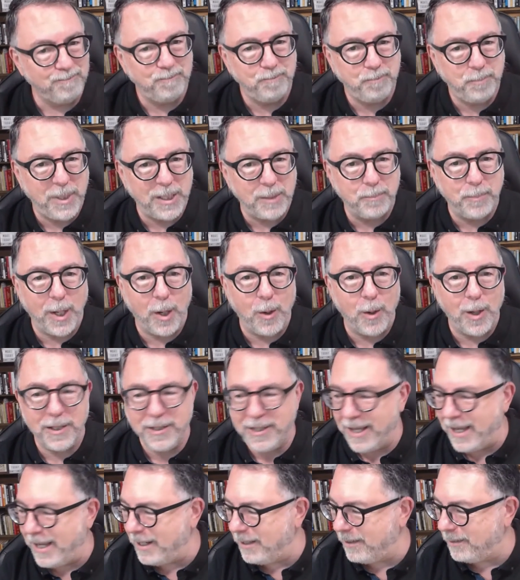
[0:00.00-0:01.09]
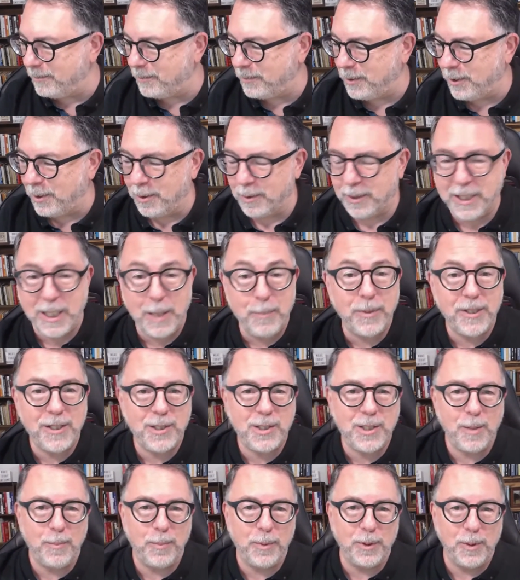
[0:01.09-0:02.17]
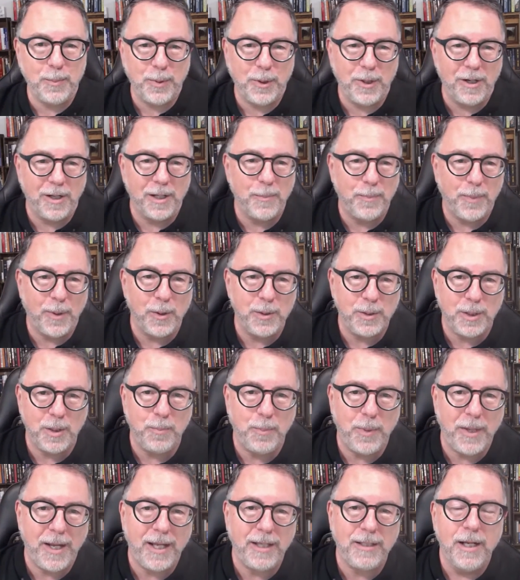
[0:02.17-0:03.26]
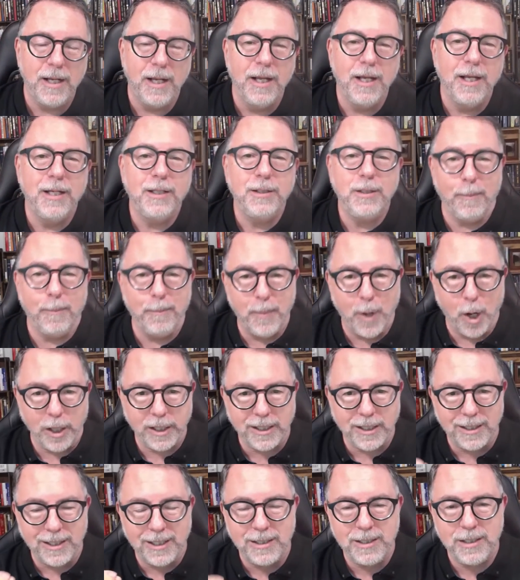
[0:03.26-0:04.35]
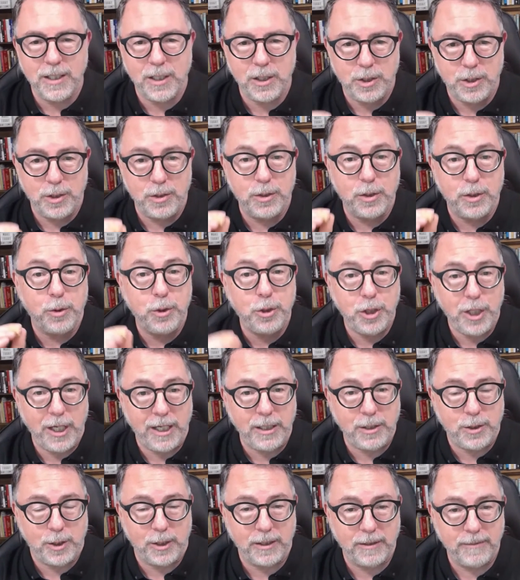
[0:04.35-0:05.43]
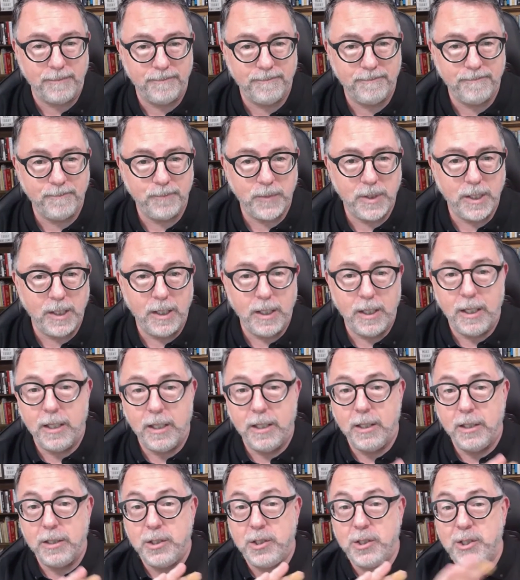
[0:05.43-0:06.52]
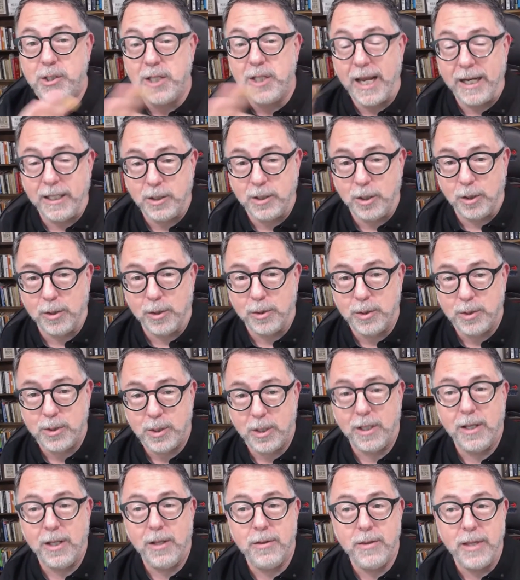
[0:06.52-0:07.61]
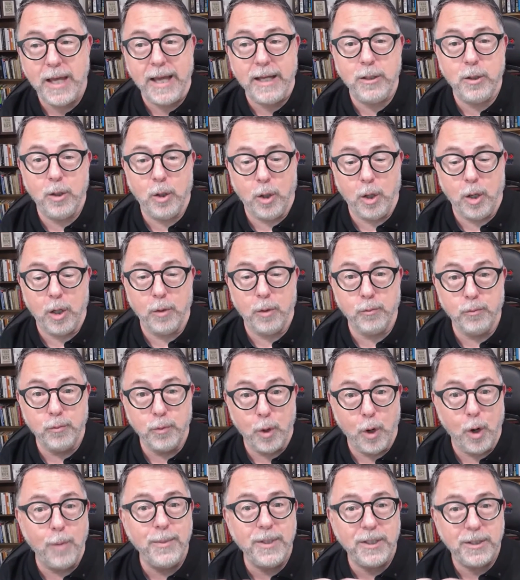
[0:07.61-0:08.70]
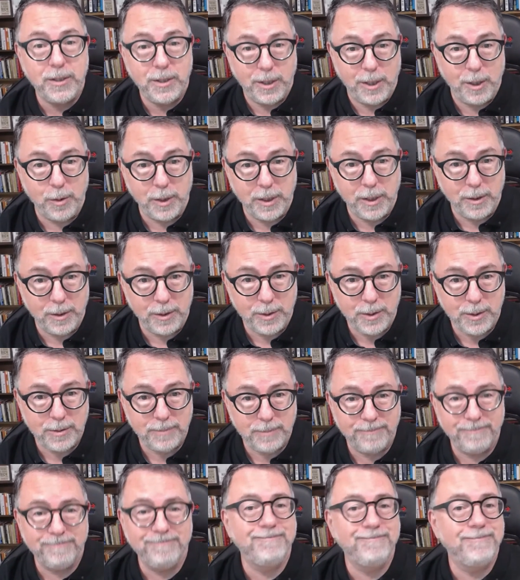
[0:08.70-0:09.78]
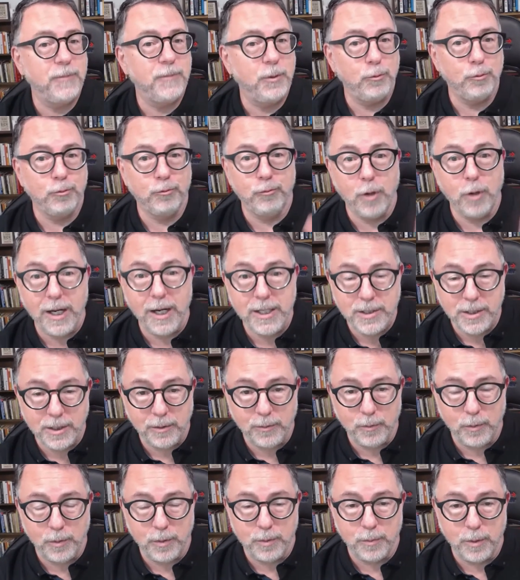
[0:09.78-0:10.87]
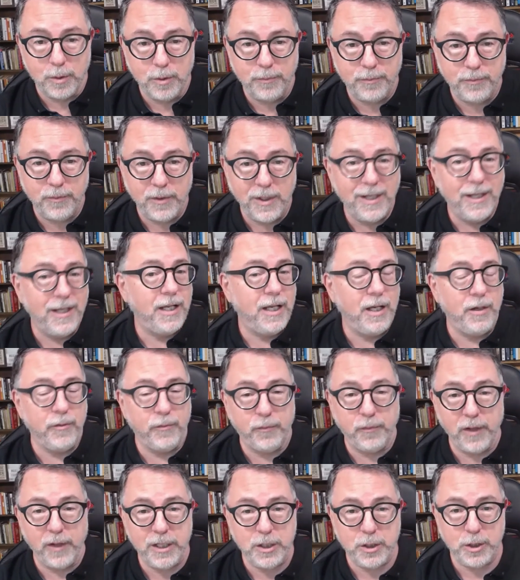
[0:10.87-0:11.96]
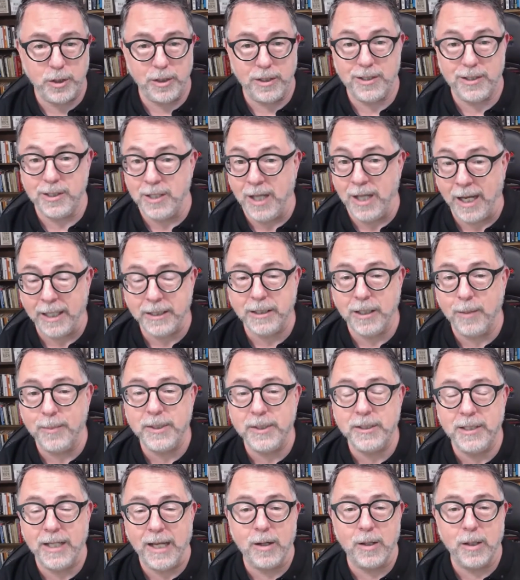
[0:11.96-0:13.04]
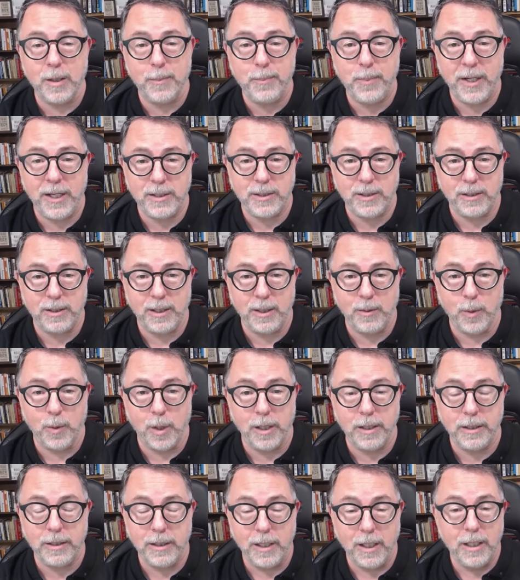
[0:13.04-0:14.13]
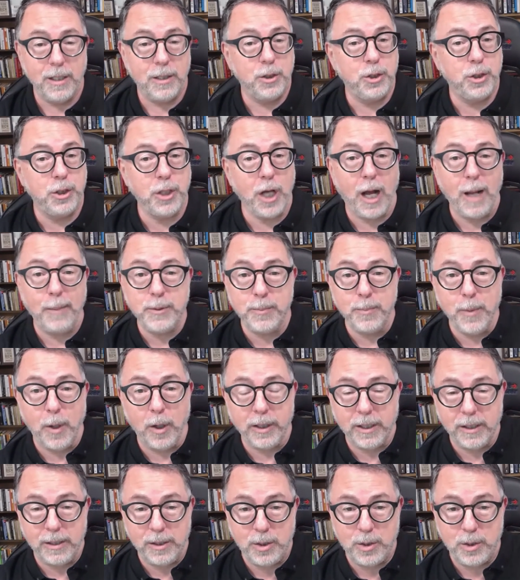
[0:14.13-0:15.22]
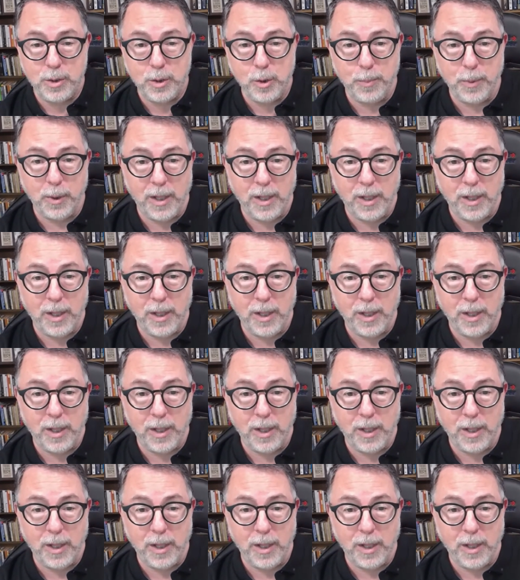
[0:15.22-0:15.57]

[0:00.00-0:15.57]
Big bow on that, you know, keep it as simple to put on a post-it pad. The market conditions are changing. Sectors that are raw materials, rising through the roof. Inflation is not coming down at a pace that they want. Jobs market is super